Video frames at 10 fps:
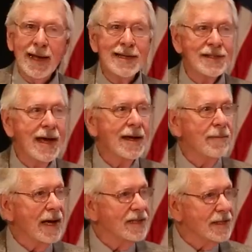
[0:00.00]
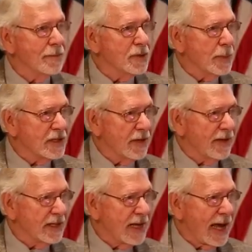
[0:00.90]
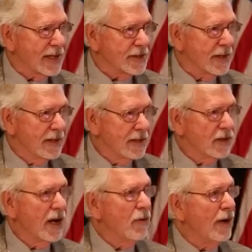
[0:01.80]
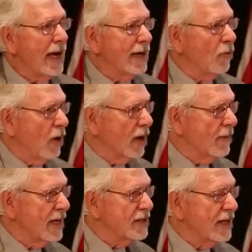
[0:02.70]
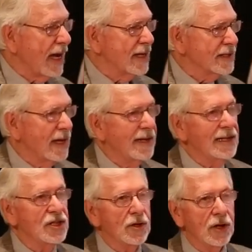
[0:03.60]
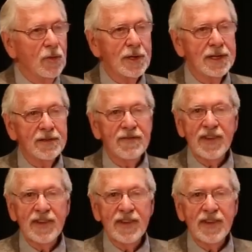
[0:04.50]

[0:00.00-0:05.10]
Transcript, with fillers: and is not about some specific task. So here we had a water maze task. I didn't show you. We did